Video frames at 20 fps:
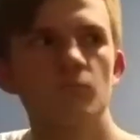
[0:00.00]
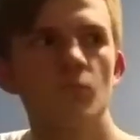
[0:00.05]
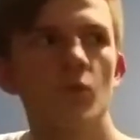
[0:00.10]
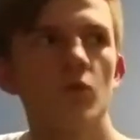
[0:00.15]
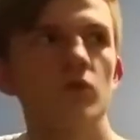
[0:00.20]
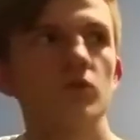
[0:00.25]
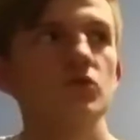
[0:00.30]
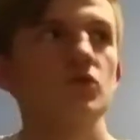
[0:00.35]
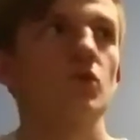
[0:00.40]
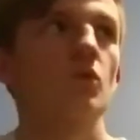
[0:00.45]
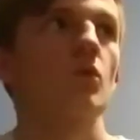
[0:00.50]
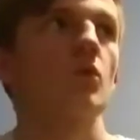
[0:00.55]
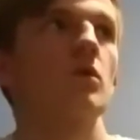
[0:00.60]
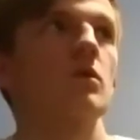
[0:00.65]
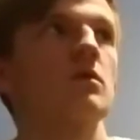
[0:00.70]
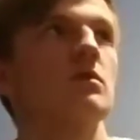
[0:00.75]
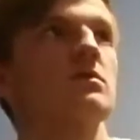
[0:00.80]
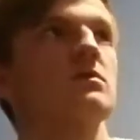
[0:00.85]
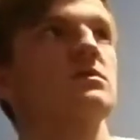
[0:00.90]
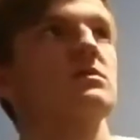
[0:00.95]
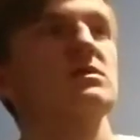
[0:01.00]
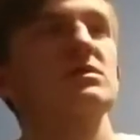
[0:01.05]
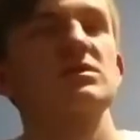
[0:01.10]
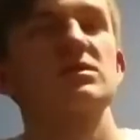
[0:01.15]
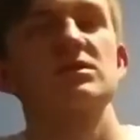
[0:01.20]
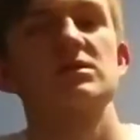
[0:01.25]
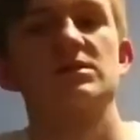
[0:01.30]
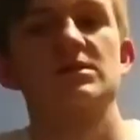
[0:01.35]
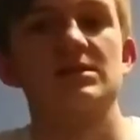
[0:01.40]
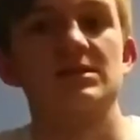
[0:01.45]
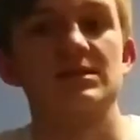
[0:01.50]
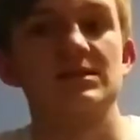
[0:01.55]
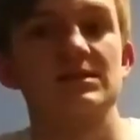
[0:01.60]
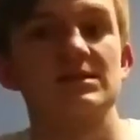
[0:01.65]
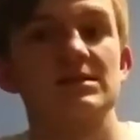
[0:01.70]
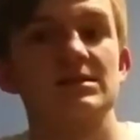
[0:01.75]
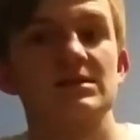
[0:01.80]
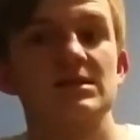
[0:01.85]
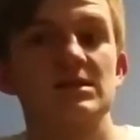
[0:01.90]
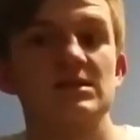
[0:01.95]
more towards the
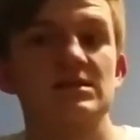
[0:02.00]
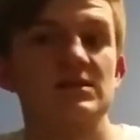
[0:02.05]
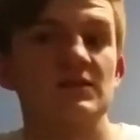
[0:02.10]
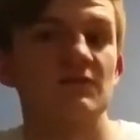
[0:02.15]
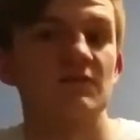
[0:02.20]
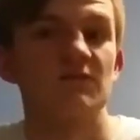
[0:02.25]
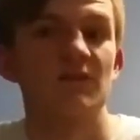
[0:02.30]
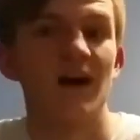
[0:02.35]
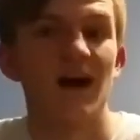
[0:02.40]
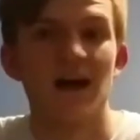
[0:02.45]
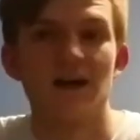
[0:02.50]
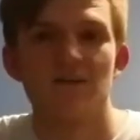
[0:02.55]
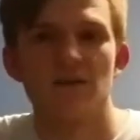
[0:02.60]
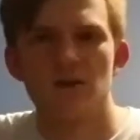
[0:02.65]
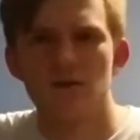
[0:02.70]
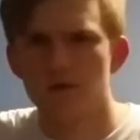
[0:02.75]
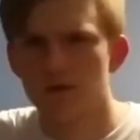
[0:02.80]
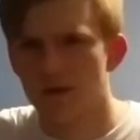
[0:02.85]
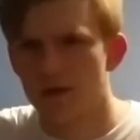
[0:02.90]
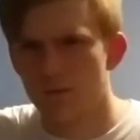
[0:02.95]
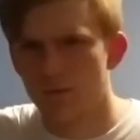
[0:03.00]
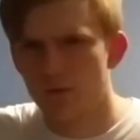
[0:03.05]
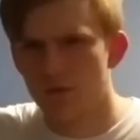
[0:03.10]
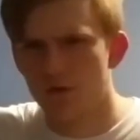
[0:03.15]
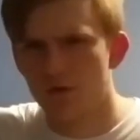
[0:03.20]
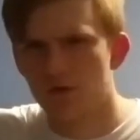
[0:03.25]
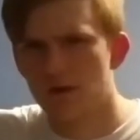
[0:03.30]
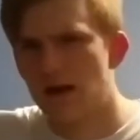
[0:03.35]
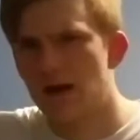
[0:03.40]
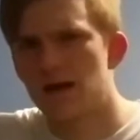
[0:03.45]
6 and 5 area with hook.